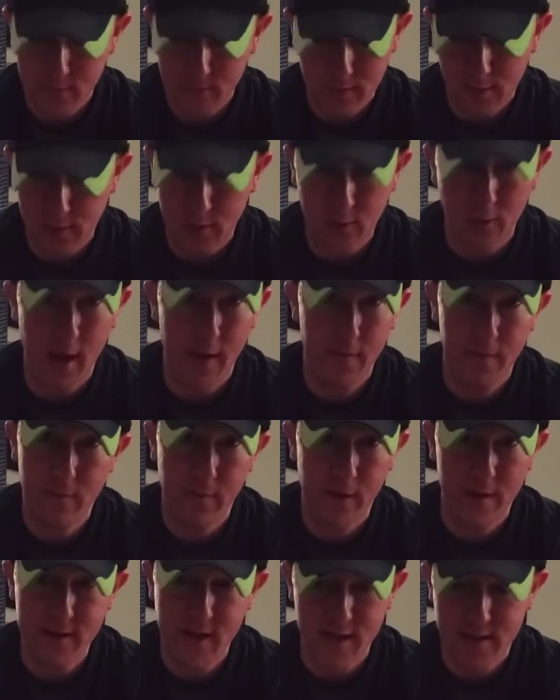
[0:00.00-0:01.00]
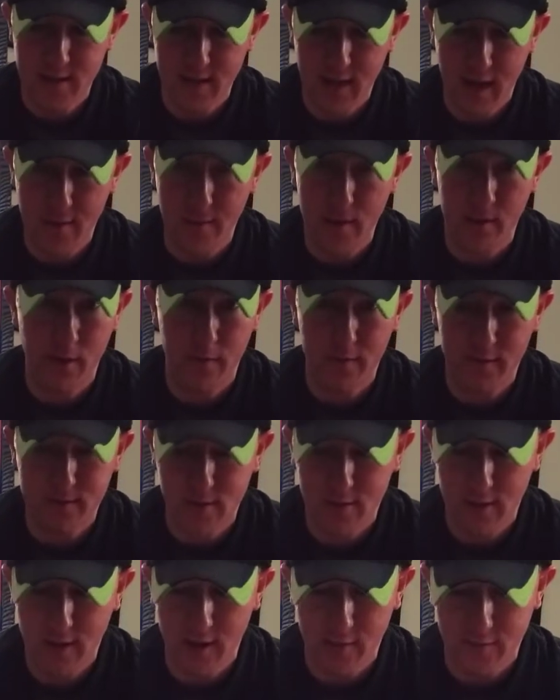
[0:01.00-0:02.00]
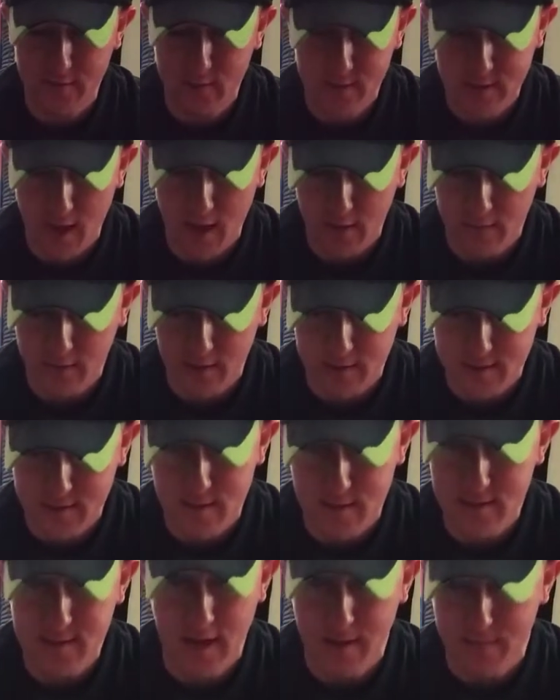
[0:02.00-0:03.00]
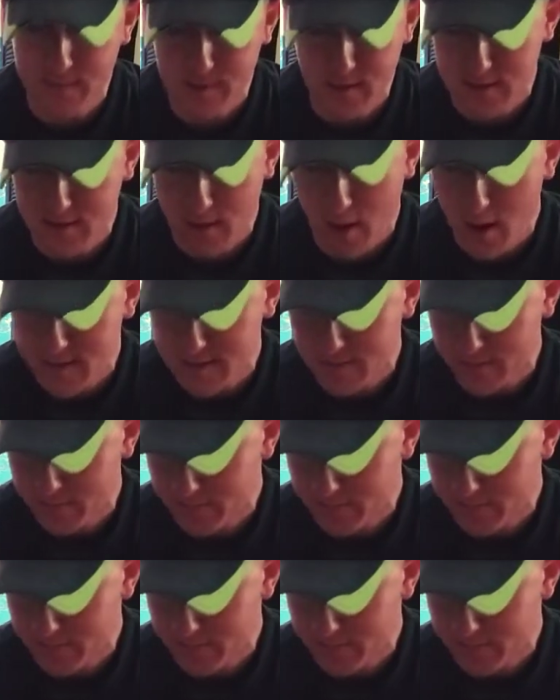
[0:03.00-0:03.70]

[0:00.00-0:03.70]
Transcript: Great, fantastic game. I love the 2D style of this. This game is just awesome.